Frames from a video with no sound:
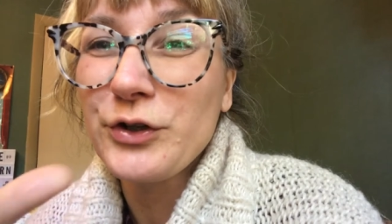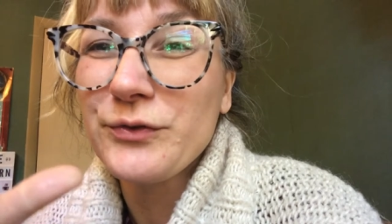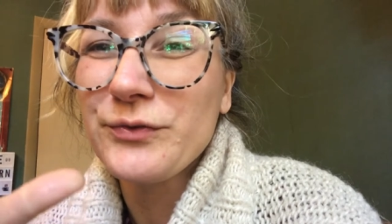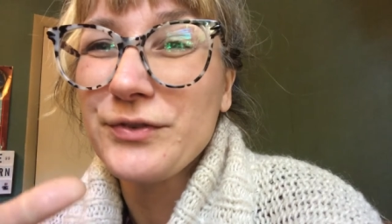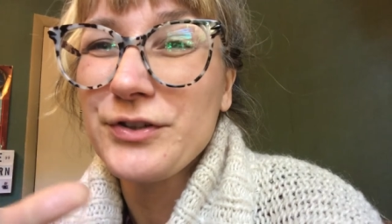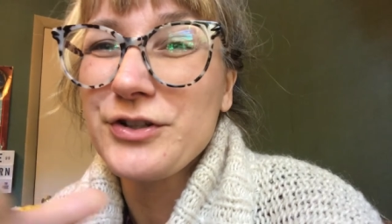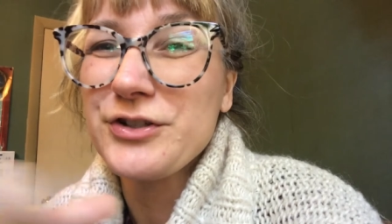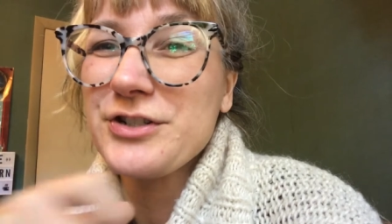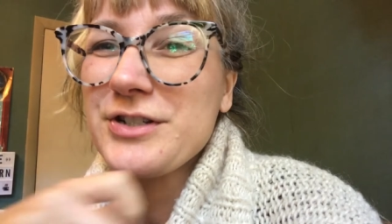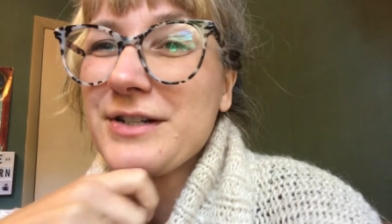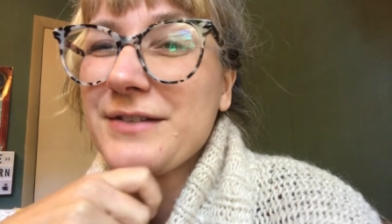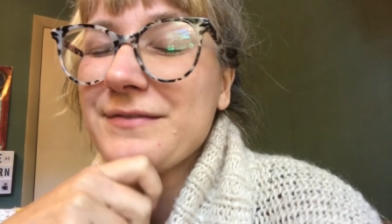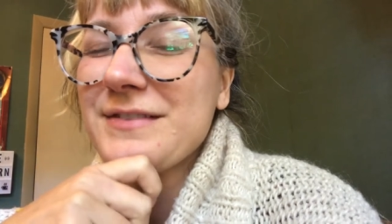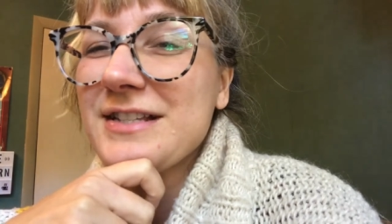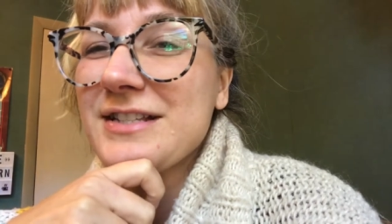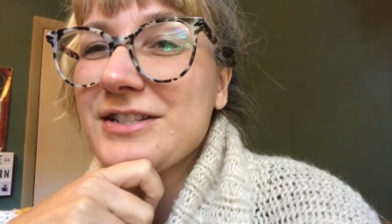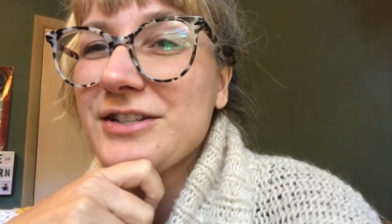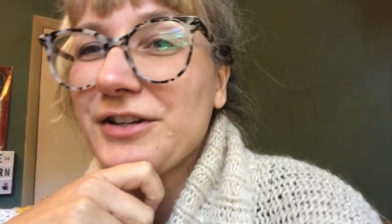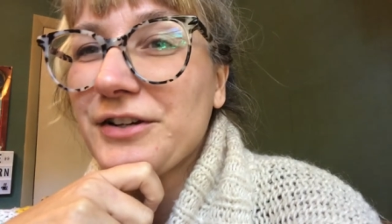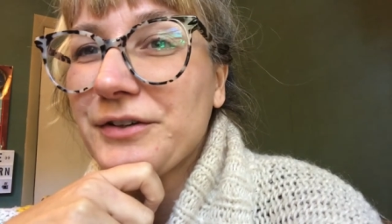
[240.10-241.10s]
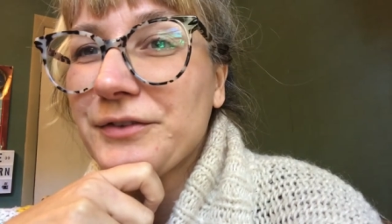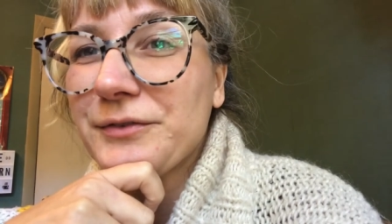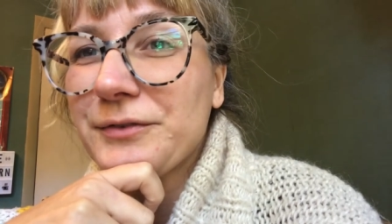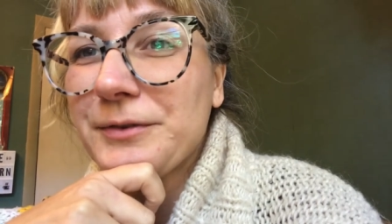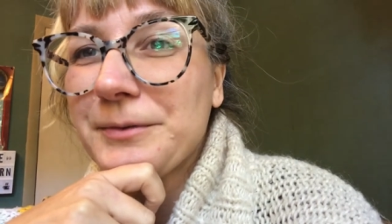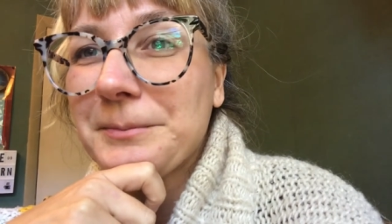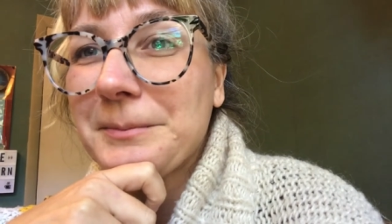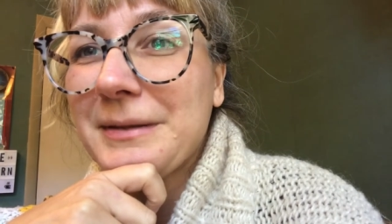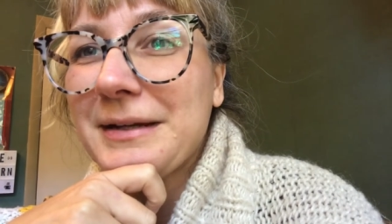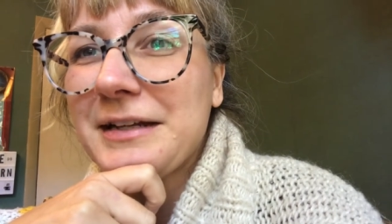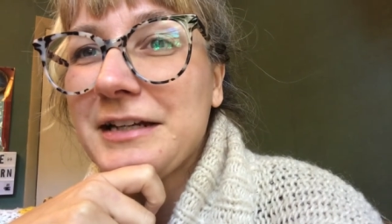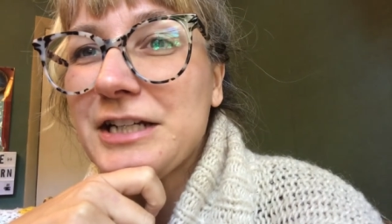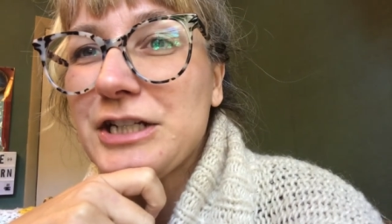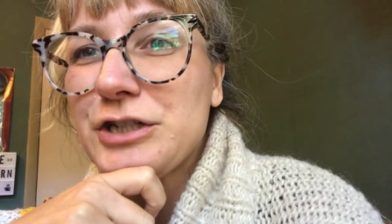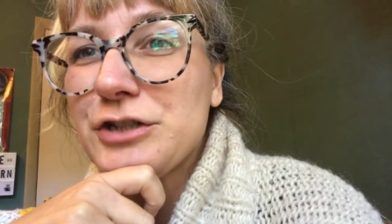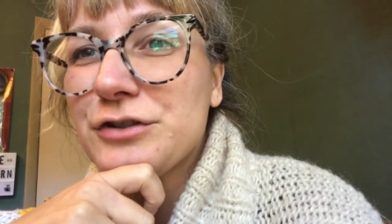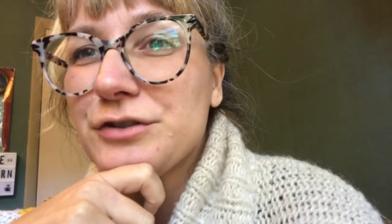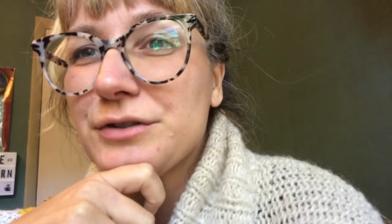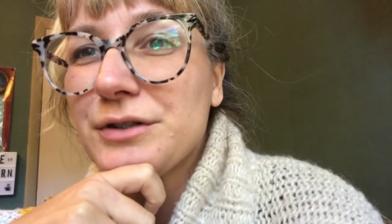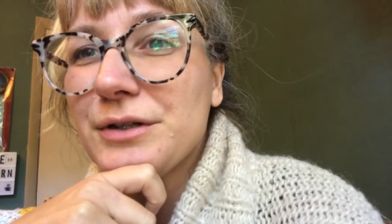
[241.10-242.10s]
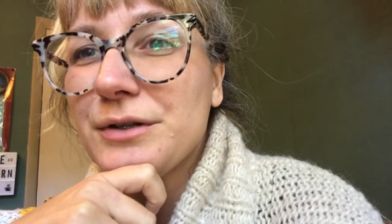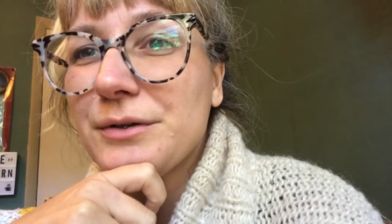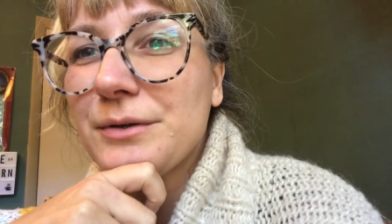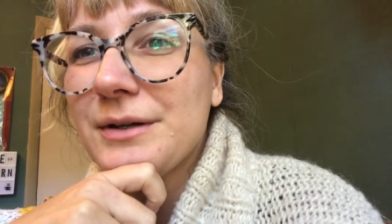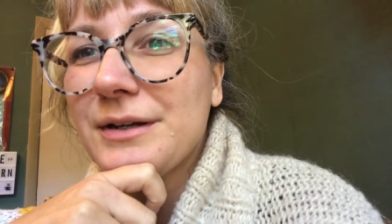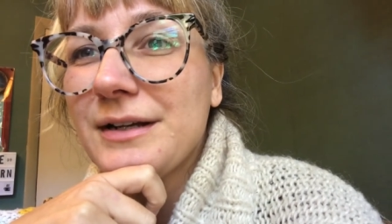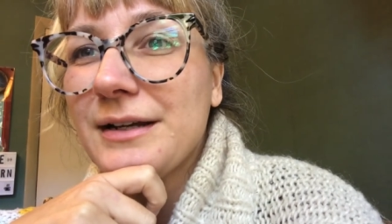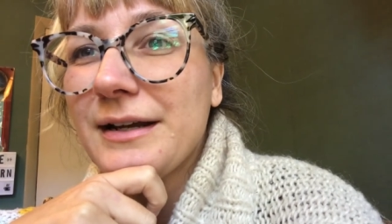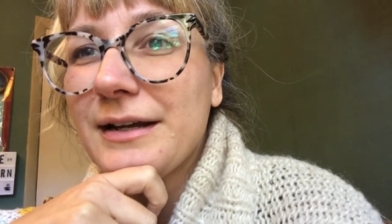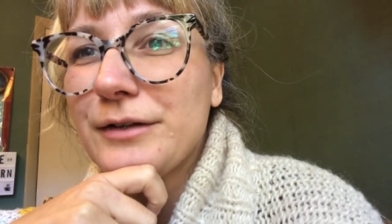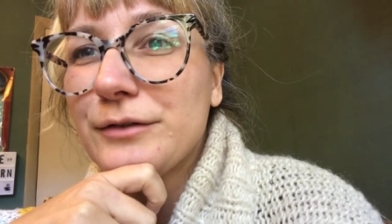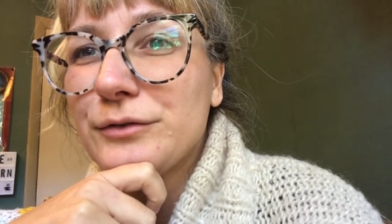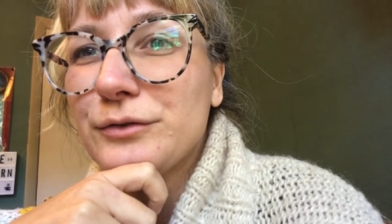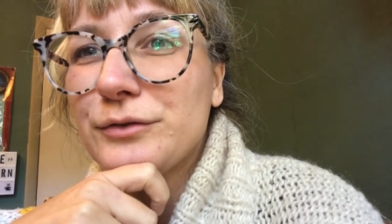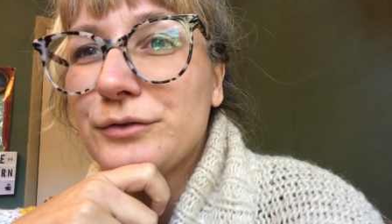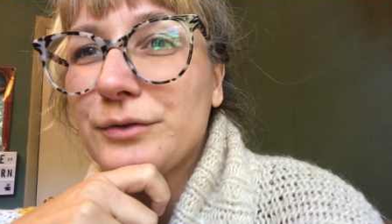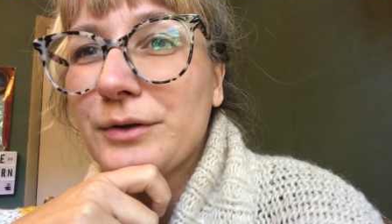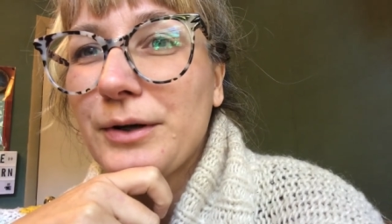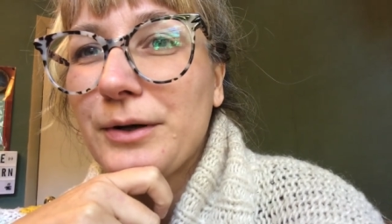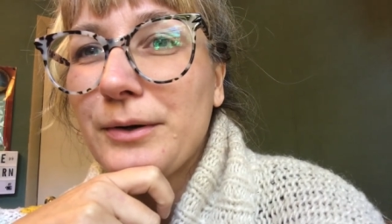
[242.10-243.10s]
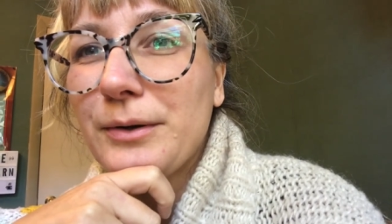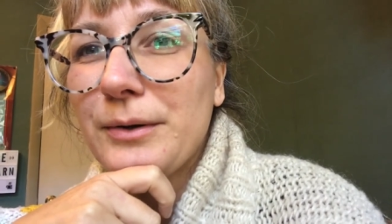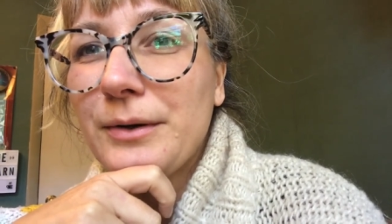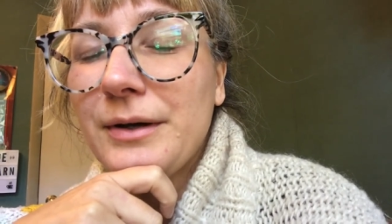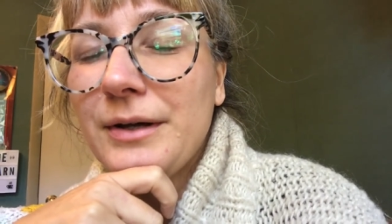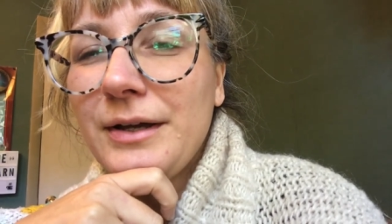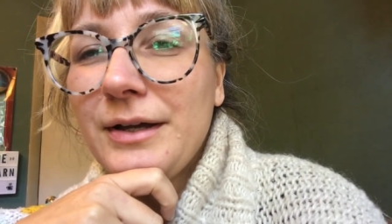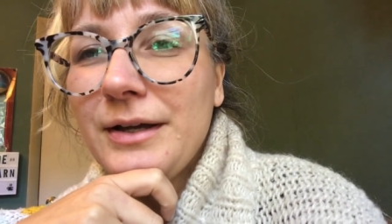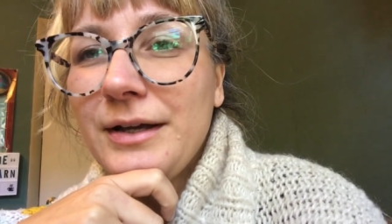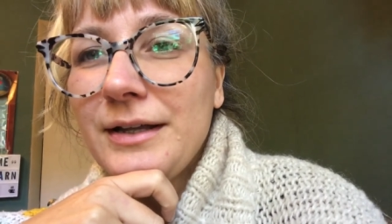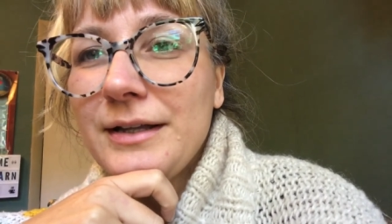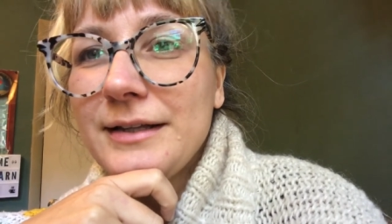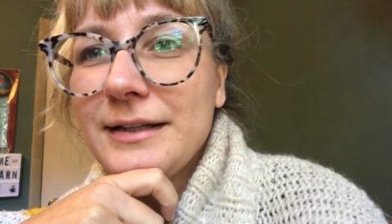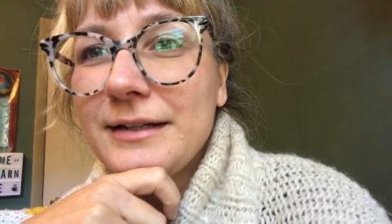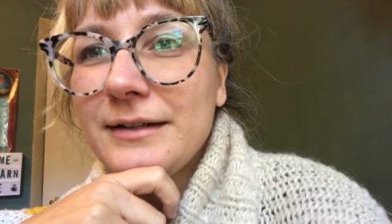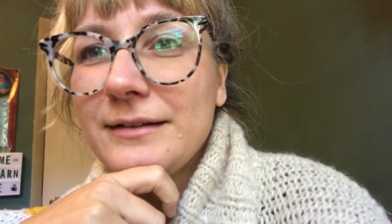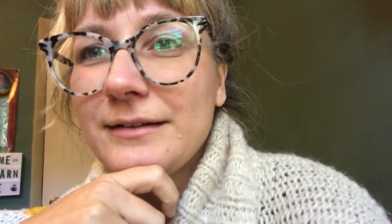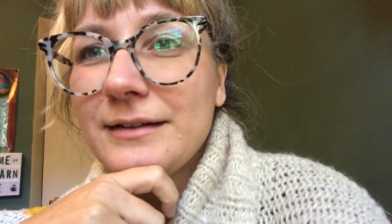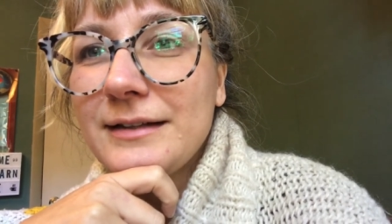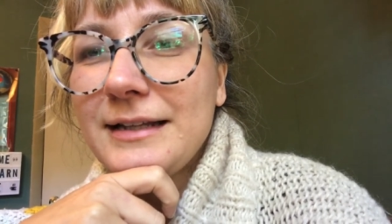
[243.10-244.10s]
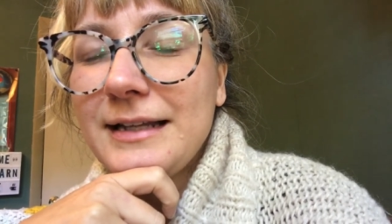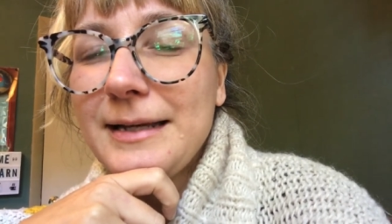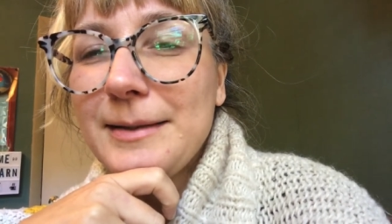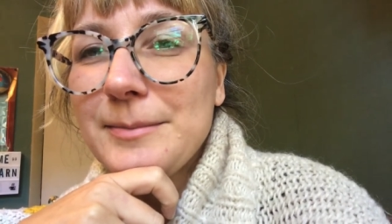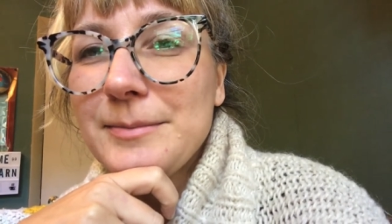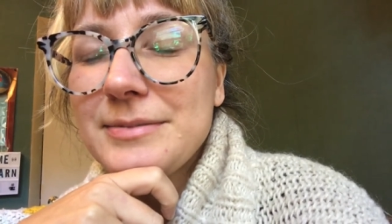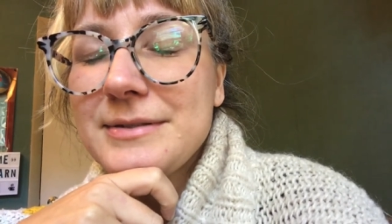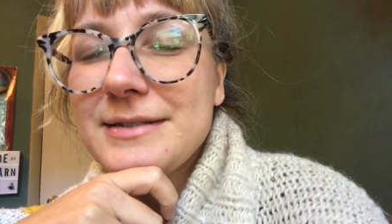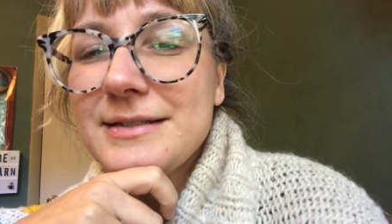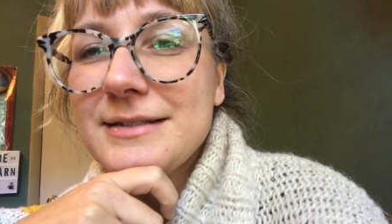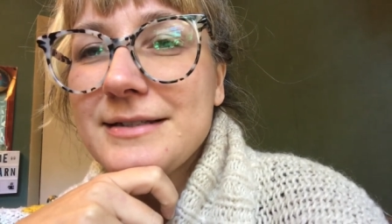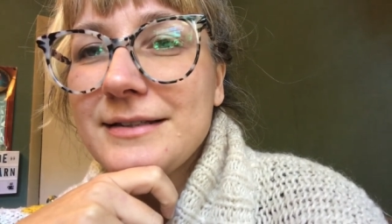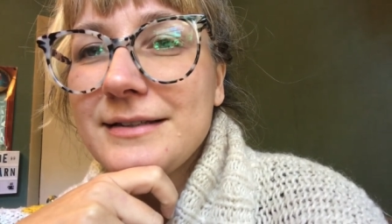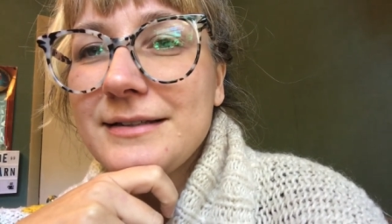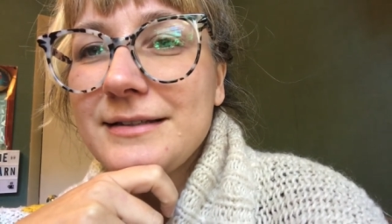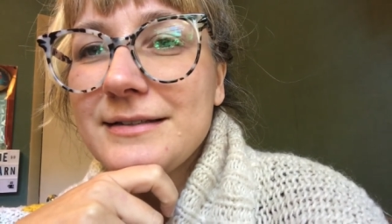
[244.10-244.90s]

version of the song from my intro and outro little clips,